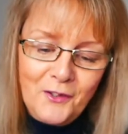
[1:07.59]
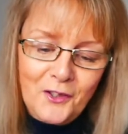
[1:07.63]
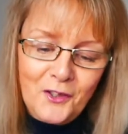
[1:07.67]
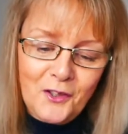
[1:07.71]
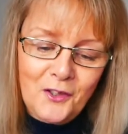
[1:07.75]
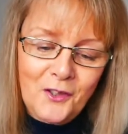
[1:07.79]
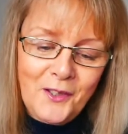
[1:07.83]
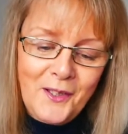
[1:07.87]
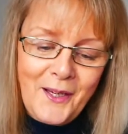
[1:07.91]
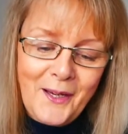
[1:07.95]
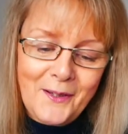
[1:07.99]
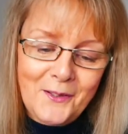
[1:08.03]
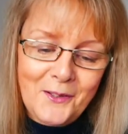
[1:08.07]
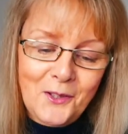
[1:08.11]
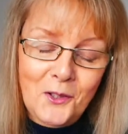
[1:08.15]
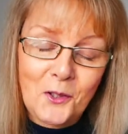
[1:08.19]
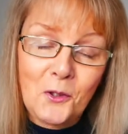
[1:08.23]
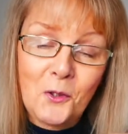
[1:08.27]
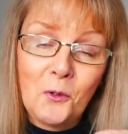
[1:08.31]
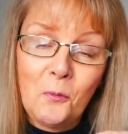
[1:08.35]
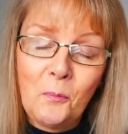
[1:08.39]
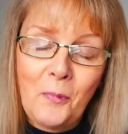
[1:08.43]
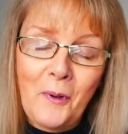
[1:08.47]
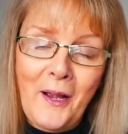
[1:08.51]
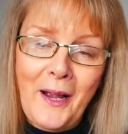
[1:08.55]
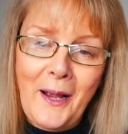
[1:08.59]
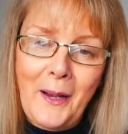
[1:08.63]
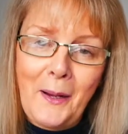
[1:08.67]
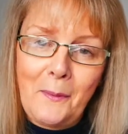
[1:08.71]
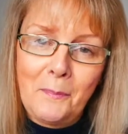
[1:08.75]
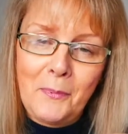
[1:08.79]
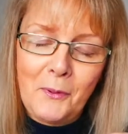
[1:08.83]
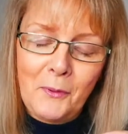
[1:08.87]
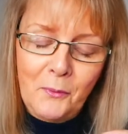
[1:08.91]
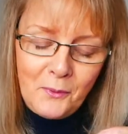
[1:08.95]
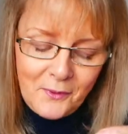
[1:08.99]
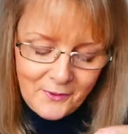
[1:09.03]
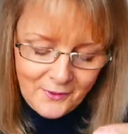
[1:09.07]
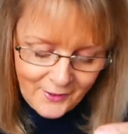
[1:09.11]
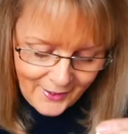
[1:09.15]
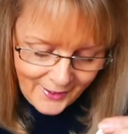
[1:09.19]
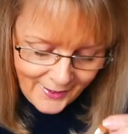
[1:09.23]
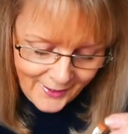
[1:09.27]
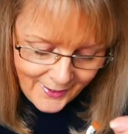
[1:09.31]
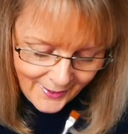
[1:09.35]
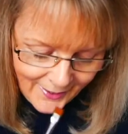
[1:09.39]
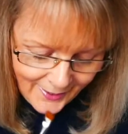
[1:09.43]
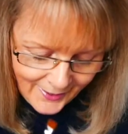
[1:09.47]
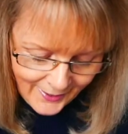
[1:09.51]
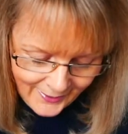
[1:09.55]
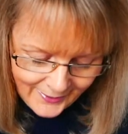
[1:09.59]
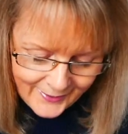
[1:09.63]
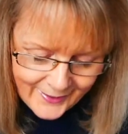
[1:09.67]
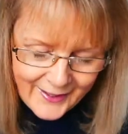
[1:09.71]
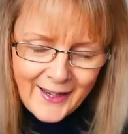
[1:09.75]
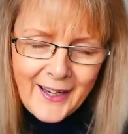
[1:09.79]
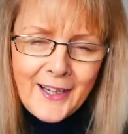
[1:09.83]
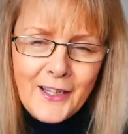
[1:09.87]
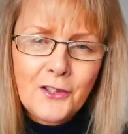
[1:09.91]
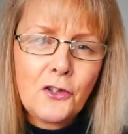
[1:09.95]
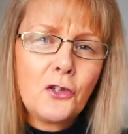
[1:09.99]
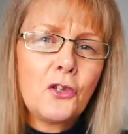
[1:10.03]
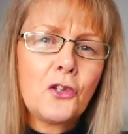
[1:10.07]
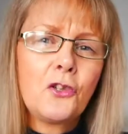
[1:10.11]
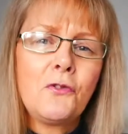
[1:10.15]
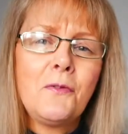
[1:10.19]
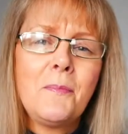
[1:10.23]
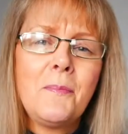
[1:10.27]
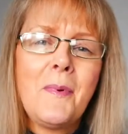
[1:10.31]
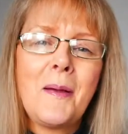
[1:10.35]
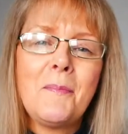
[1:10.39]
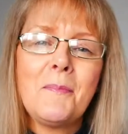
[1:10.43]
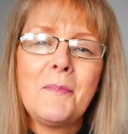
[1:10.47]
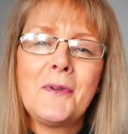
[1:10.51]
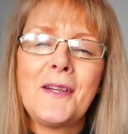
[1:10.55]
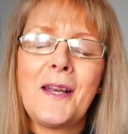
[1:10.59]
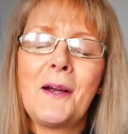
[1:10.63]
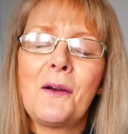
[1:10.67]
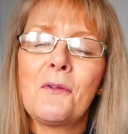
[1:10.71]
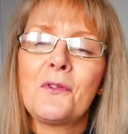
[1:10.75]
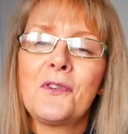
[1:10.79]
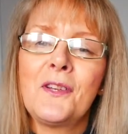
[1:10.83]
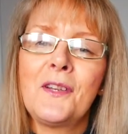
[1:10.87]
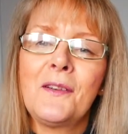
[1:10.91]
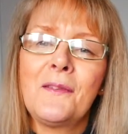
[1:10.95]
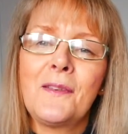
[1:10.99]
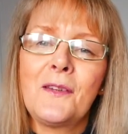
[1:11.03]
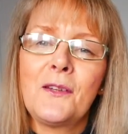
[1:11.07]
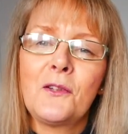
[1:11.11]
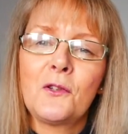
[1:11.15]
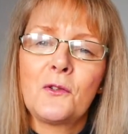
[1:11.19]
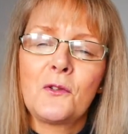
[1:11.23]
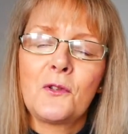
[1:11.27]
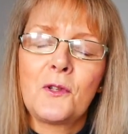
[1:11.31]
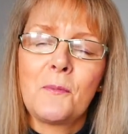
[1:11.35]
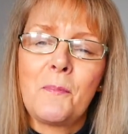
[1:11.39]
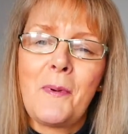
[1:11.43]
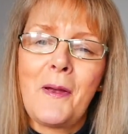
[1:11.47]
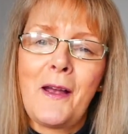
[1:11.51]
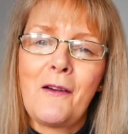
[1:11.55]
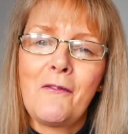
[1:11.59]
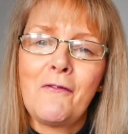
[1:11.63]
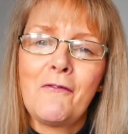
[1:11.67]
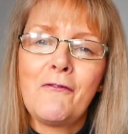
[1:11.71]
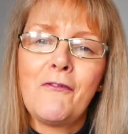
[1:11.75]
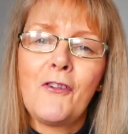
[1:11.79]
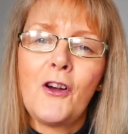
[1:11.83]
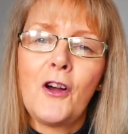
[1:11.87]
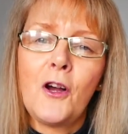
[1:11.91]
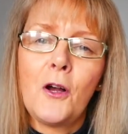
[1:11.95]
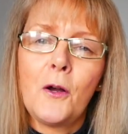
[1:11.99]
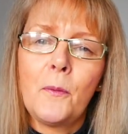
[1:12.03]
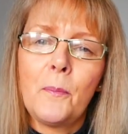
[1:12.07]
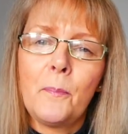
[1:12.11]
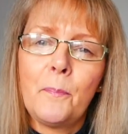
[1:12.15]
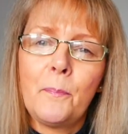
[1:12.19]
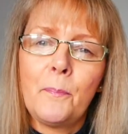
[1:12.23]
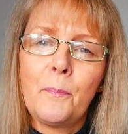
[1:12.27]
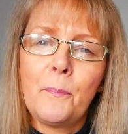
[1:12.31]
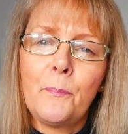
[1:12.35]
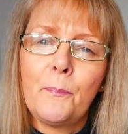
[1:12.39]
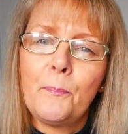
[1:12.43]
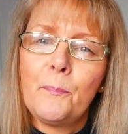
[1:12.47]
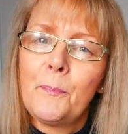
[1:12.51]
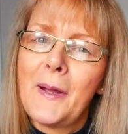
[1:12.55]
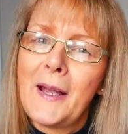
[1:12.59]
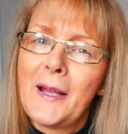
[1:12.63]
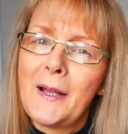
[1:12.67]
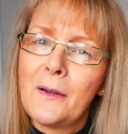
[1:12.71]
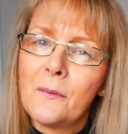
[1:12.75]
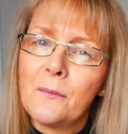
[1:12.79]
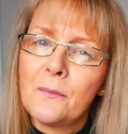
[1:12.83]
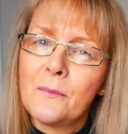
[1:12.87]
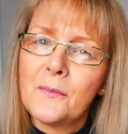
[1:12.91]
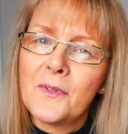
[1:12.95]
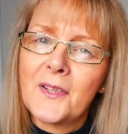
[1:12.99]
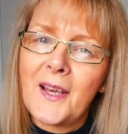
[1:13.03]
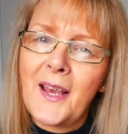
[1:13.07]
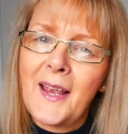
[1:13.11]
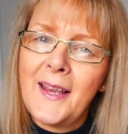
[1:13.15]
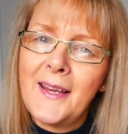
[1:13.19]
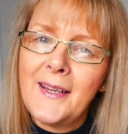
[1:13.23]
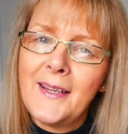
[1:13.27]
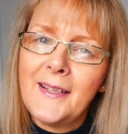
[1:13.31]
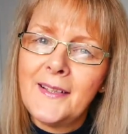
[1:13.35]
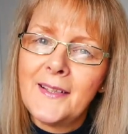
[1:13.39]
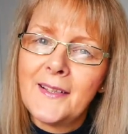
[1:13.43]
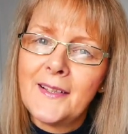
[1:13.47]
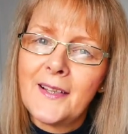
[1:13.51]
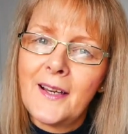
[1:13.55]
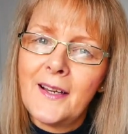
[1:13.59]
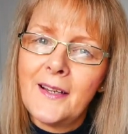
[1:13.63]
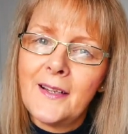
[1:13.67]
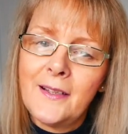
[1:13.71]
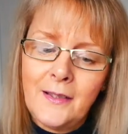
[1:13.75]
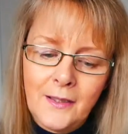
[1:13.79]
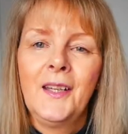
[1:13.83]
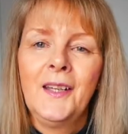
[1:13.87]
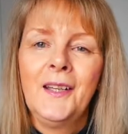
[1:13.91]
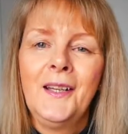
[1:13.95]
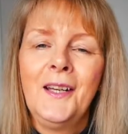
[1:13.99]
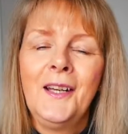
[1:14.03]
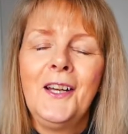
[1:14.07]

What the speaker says: So yeah, super happy with that. Can't just remember now, I think this was about £4.80.